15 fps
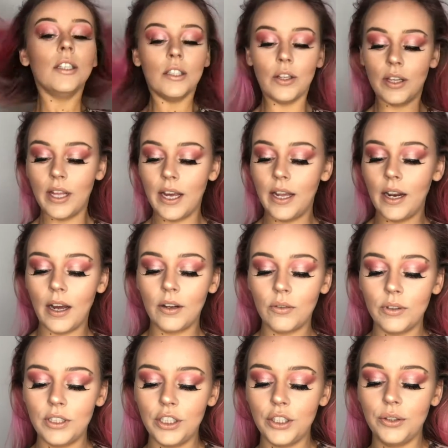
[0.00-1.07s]
So then I'm
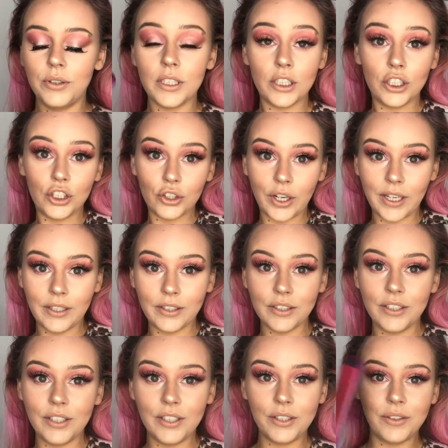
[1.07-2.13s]
going to use a straightener
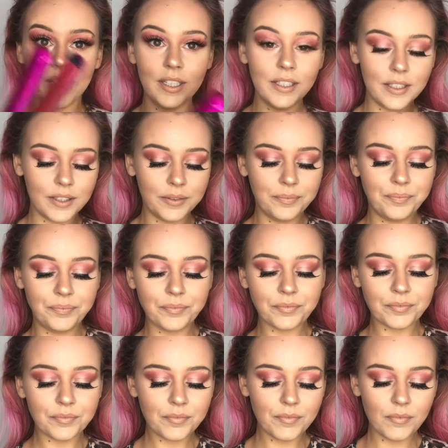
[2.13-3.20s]
to do this.
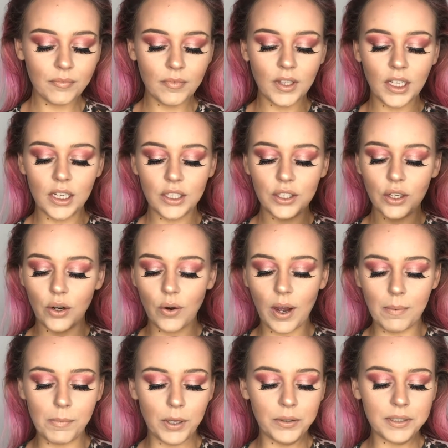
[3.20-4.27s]
So
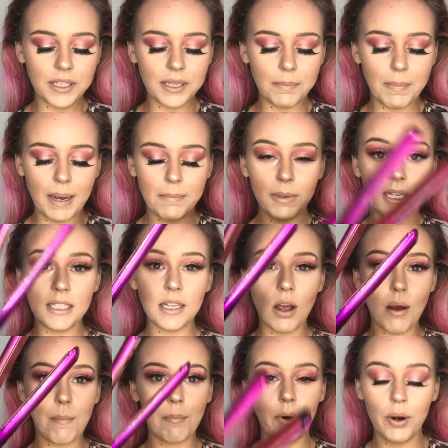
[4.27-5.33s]
I'm using the Babyliss
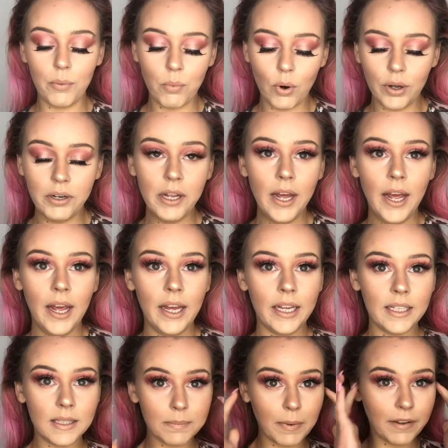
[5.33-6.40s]
Ombre one,
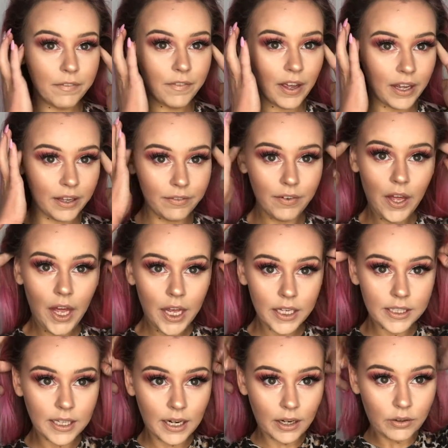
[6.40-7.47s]
it's my fave.
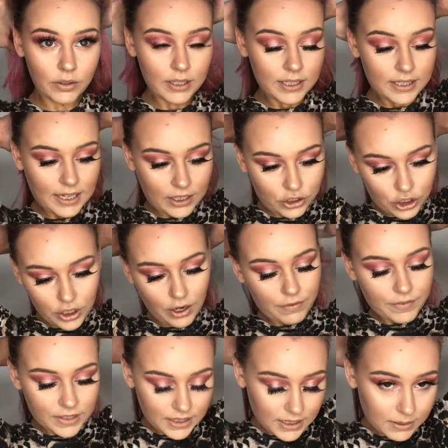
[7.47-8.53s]
So then I'm going to section
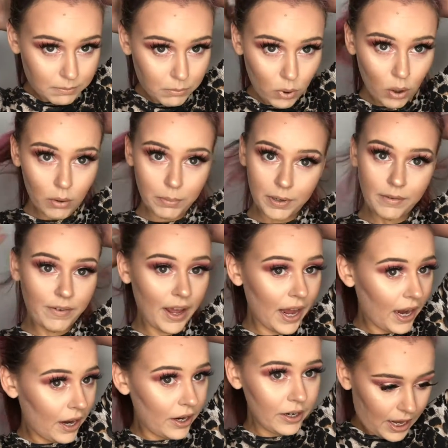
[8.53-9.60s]
off a small bit of
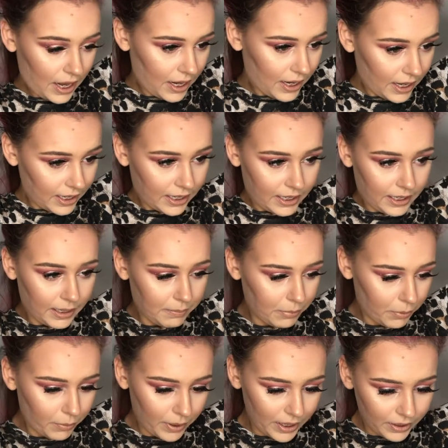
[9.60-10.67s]
hair and clip
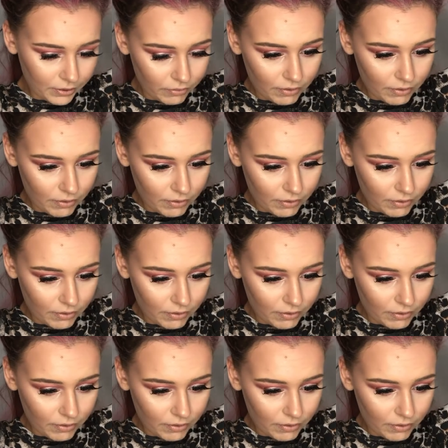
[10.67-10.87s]
away the